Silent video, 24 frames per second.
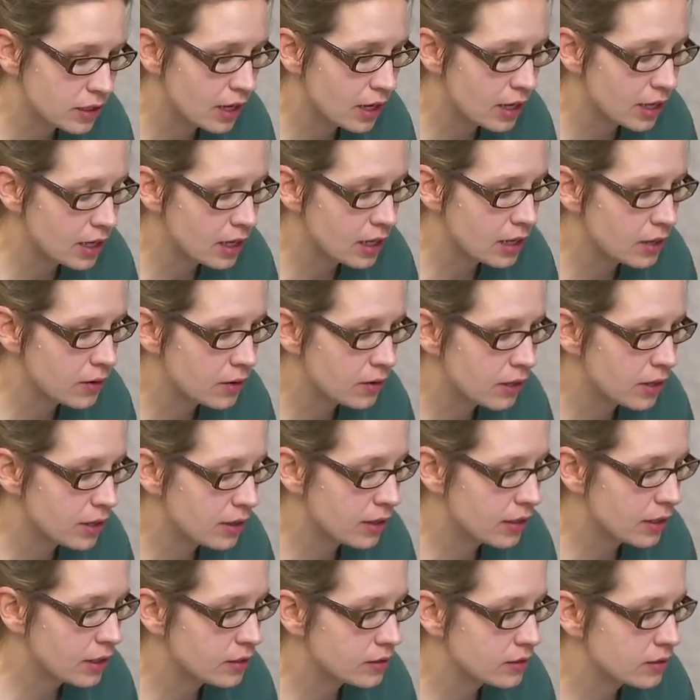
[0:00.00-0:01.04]
to not eat or
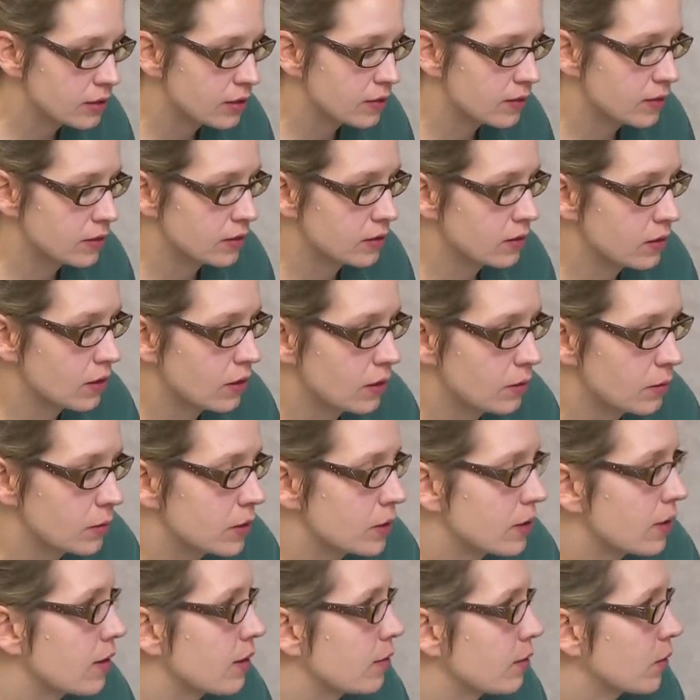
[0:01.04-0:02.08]
anything, just give us a call and
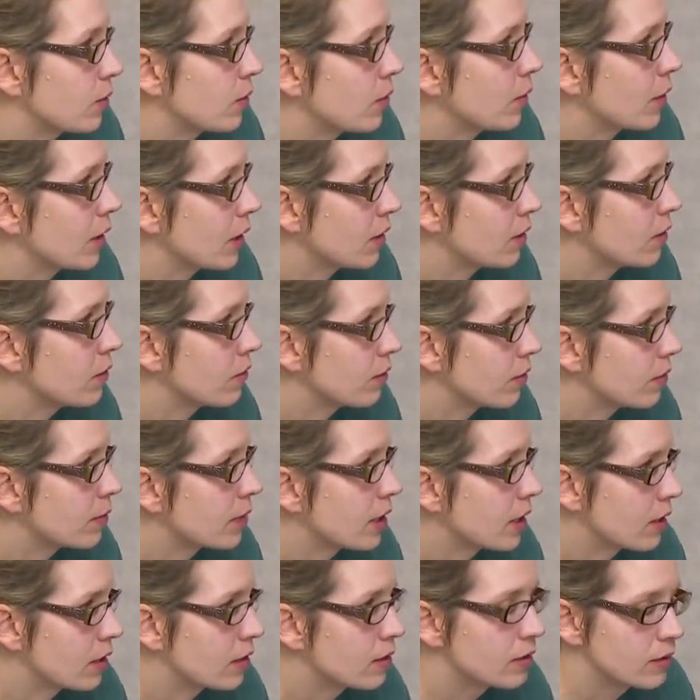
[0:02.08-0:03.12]
we'll talk about what we can do
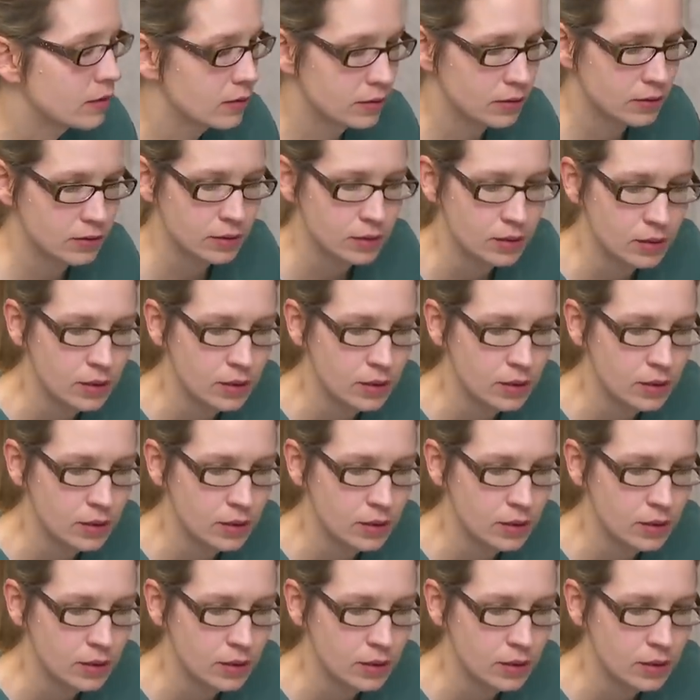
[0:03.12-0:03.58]
from there. Okay.